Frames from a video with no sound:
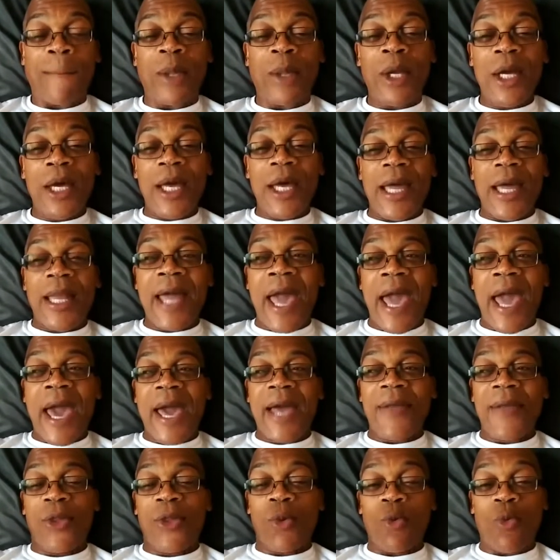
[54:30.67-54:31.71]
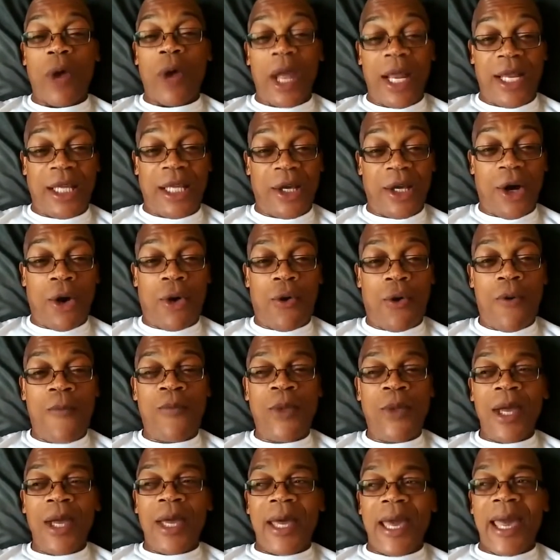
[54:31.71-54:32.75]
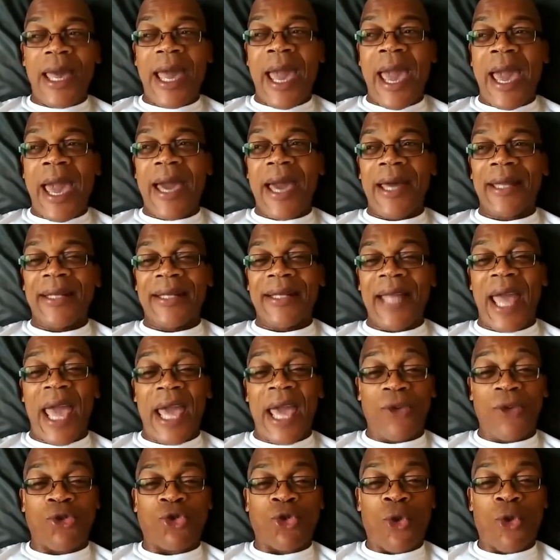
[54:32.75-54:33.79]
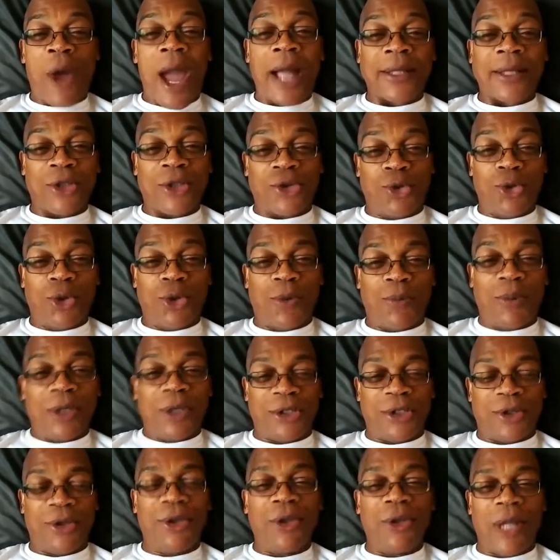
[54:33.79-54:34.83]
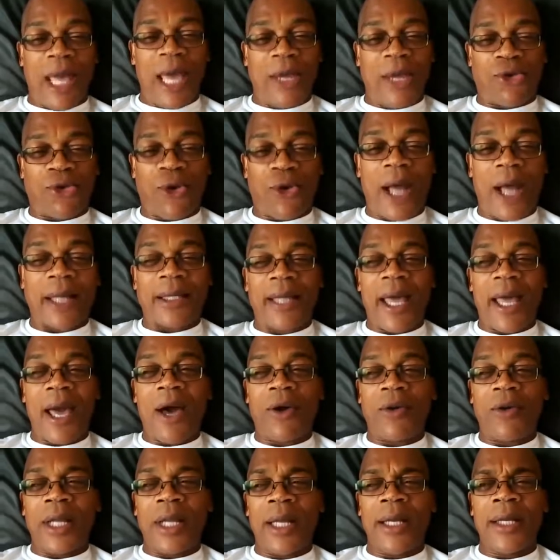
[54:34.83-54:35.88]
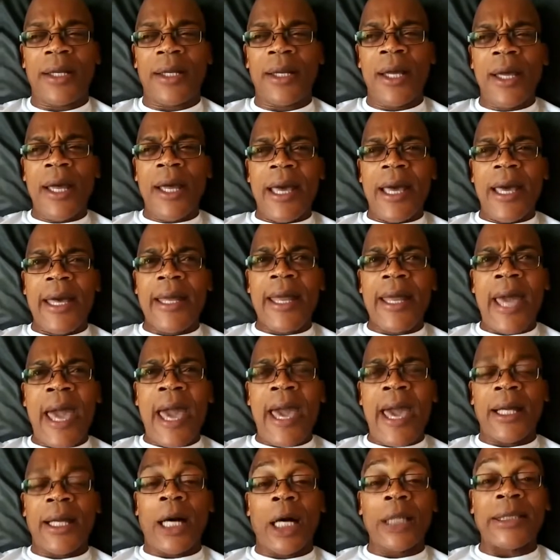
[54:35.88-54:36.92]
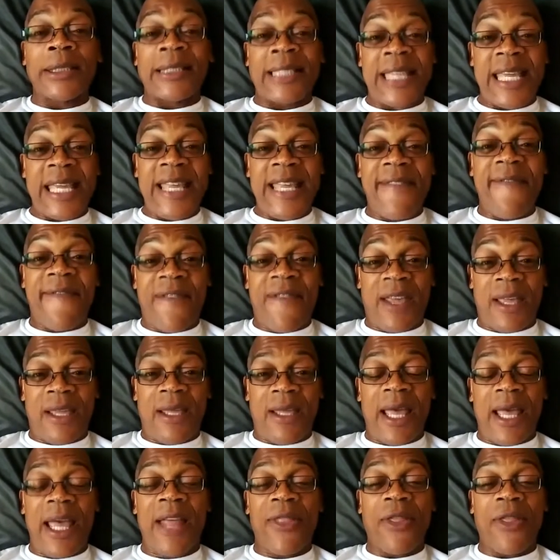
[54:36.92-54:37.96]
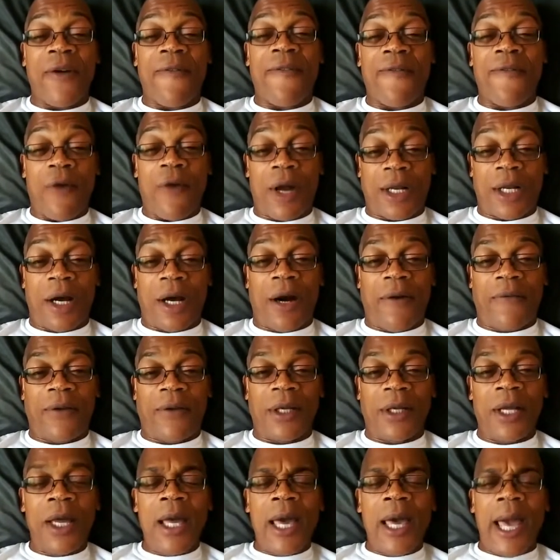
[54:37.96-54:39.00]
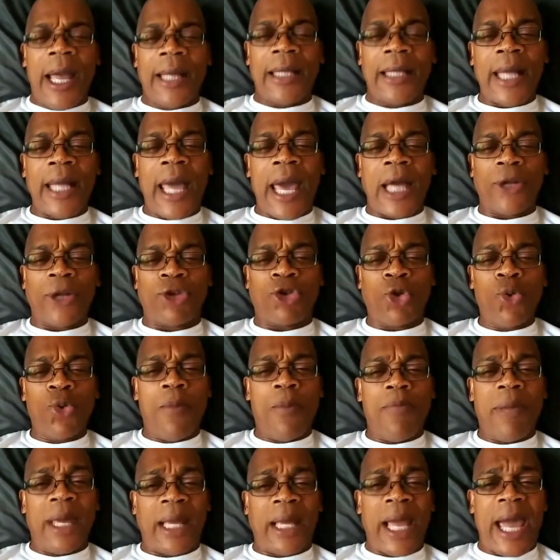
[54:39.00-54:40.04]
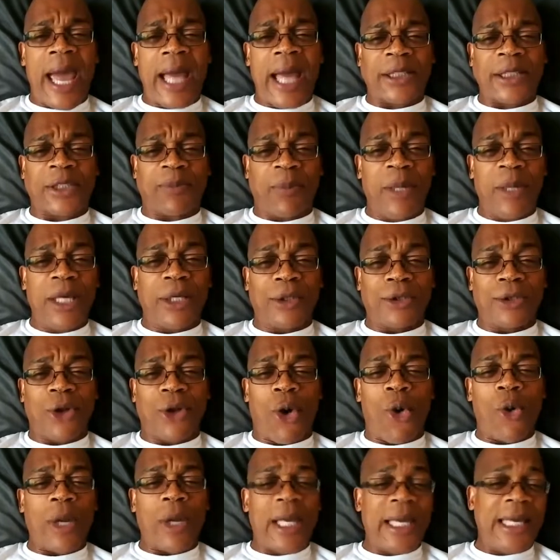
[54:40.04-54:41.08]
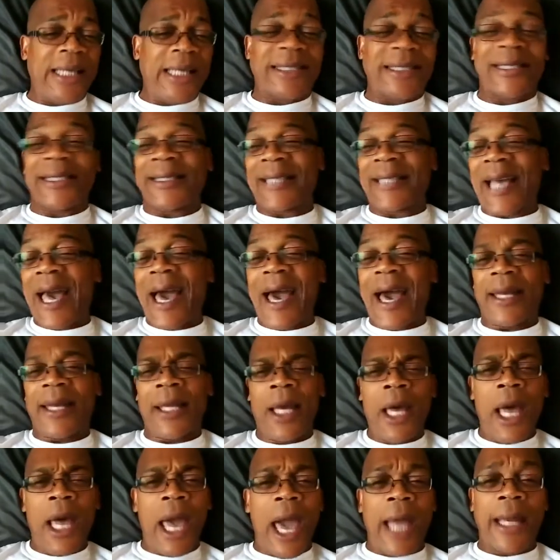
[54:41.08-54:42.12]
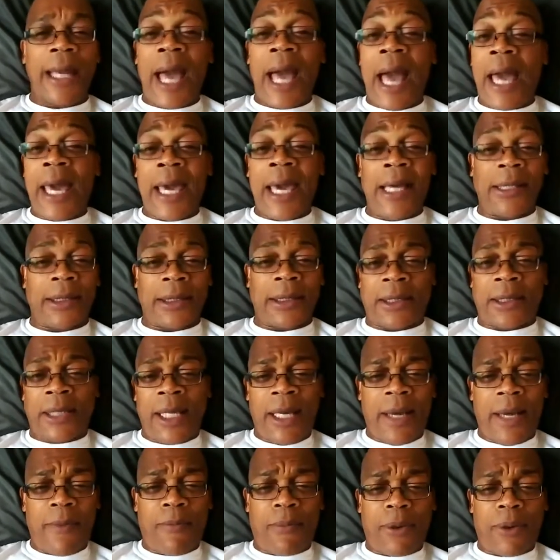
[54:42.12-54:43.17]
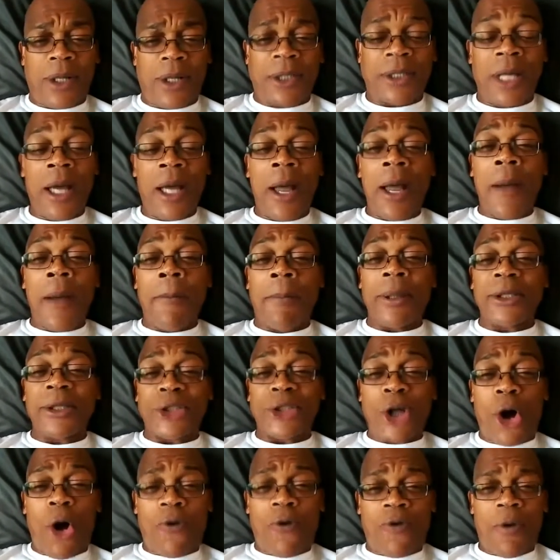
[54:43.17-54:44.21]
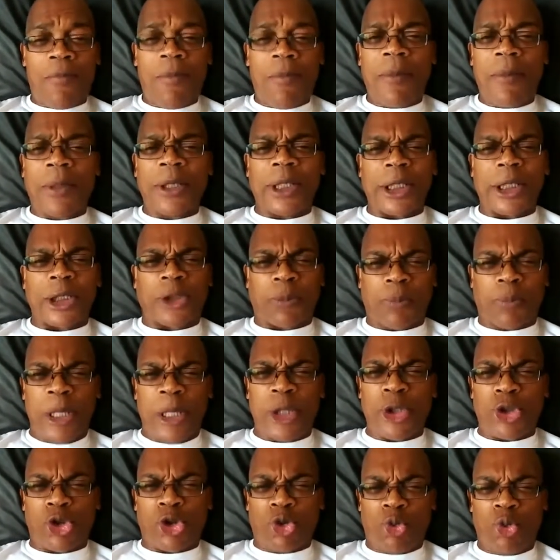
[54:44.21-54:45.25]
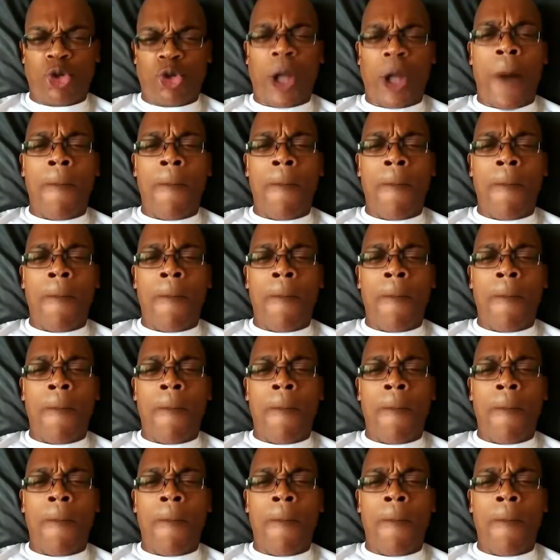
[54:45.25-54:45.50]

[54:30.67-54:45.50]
It had the radio. It had an 8-track that you could put your 8-track down in it. It had a TV in the front of it, and it had 2 big ass speakers on each side. And I hate to say it, bruh, but y'all remember the speakers used to